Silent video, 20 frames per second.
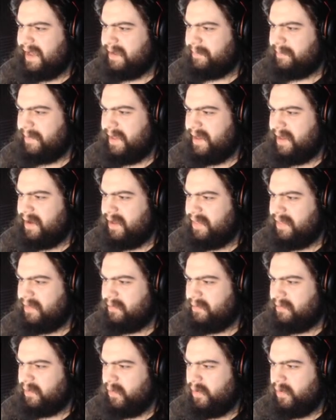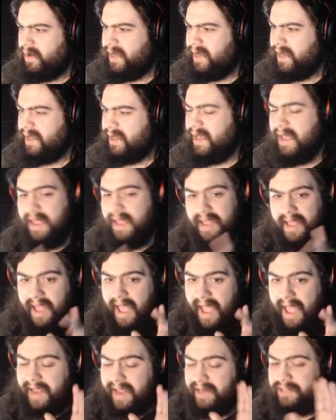a bit on the recording.
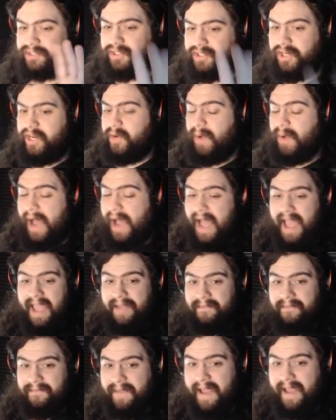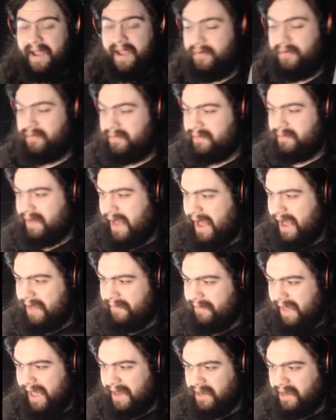I can assure you I have found I have
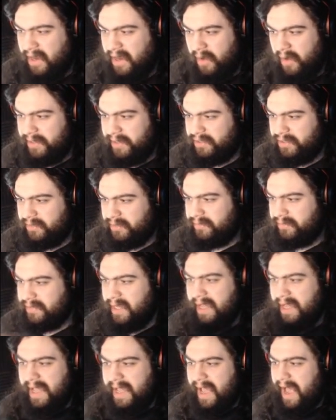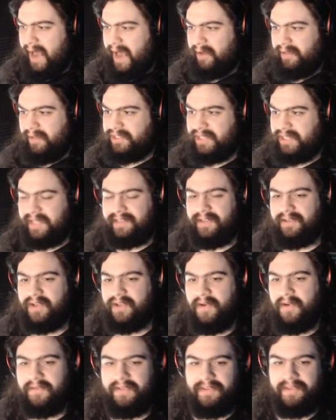had no issues. I only just looked
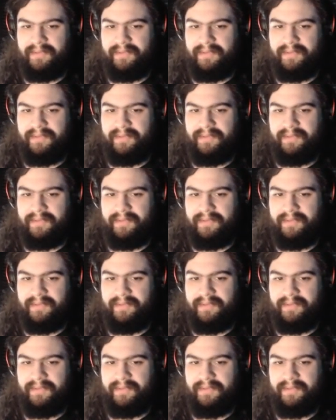over the